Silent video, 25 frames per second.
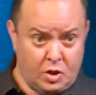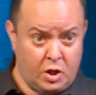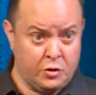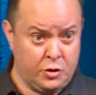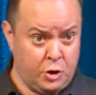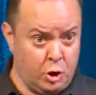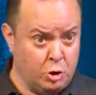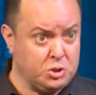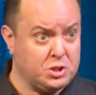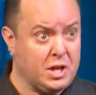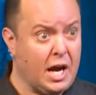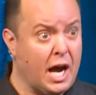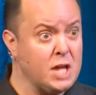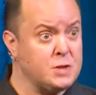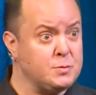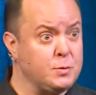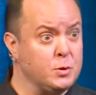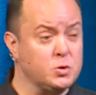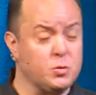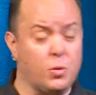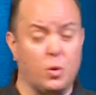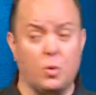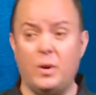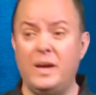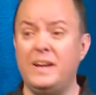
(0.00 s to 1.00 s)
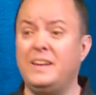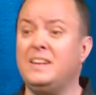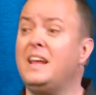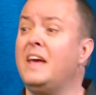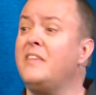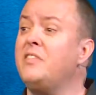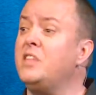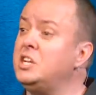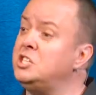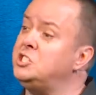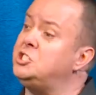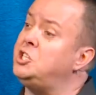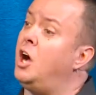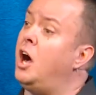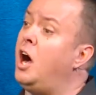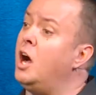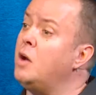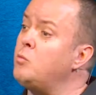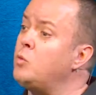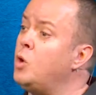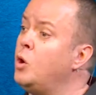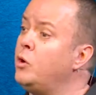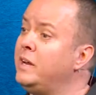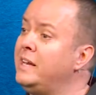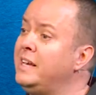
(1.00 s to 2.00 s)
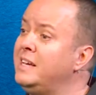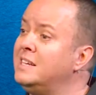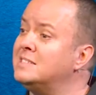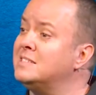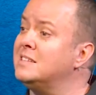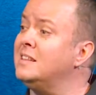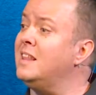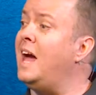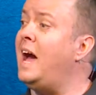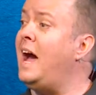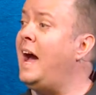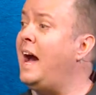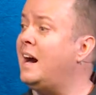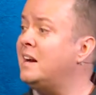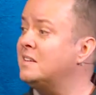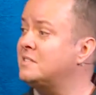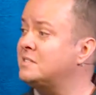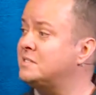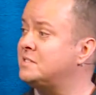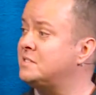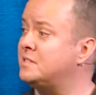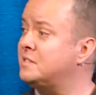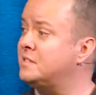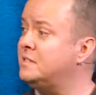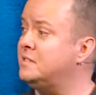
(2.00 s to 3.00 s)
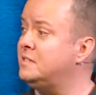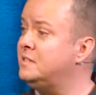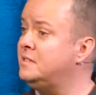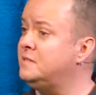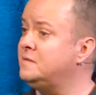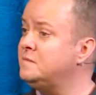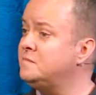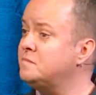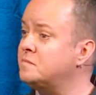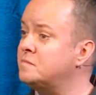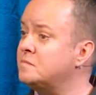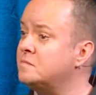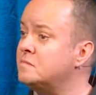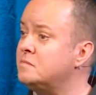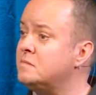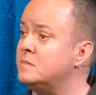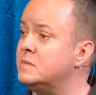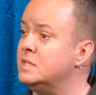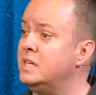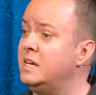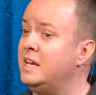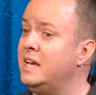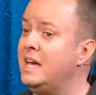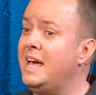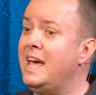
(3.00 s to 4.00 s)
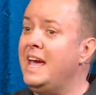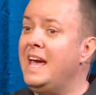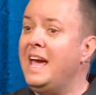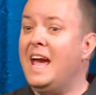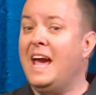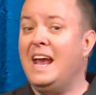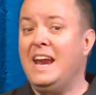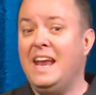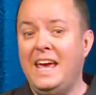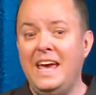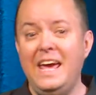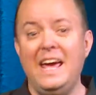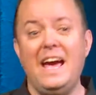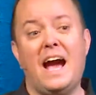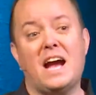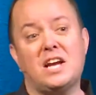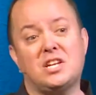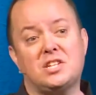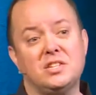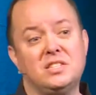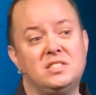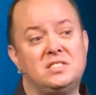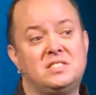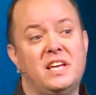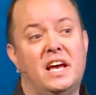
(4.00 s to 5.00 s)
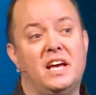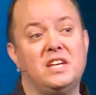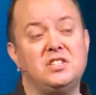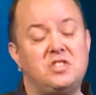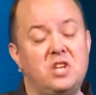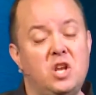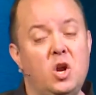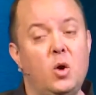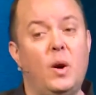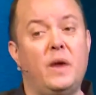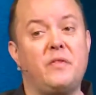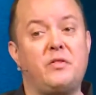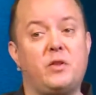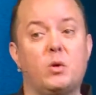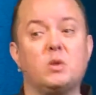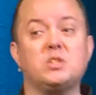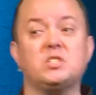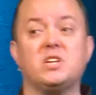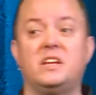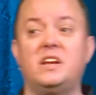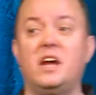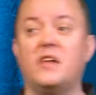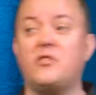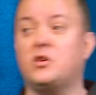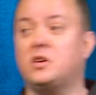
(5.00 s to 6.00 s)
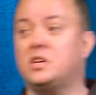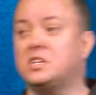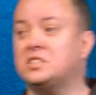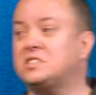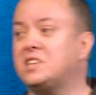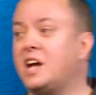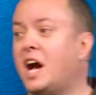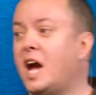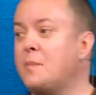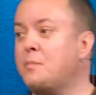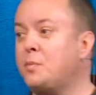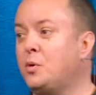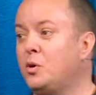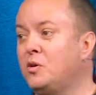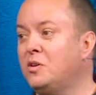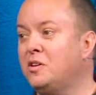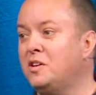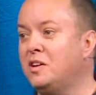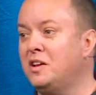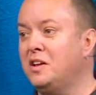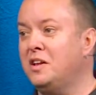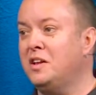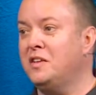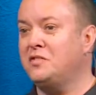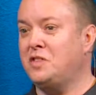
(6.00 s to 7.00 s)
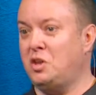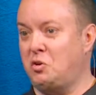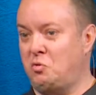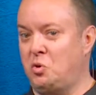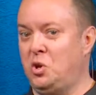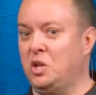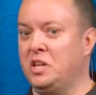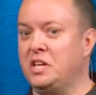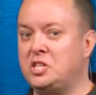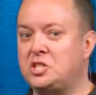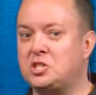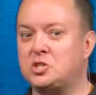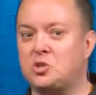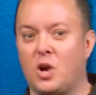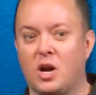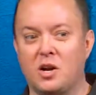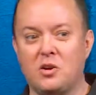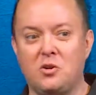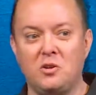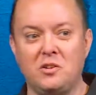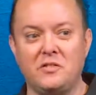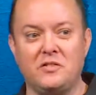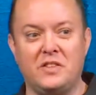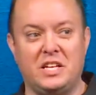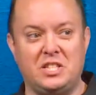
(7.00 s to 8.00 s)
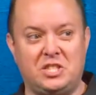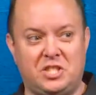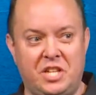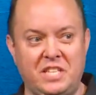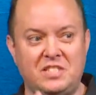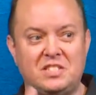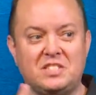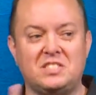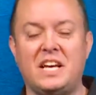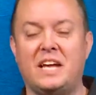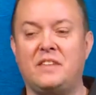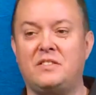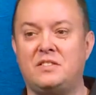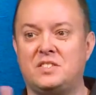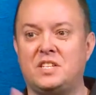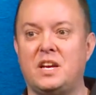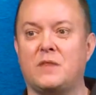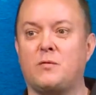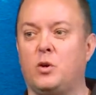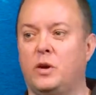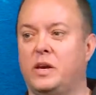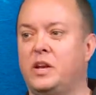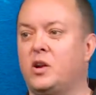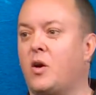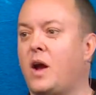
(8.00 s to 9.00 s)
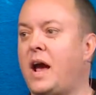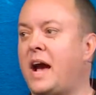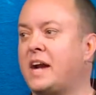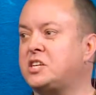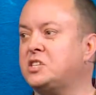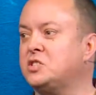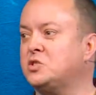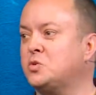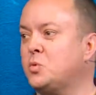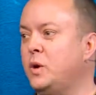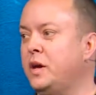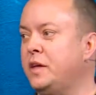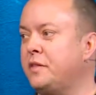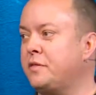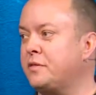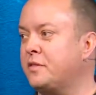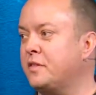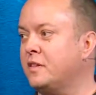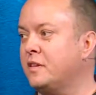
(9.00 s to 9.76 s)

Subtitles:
Those gospels were written, and then John wrote his last. And he actually says, you know what, there was another disciple that really struggled, that Jesus had several interactions with,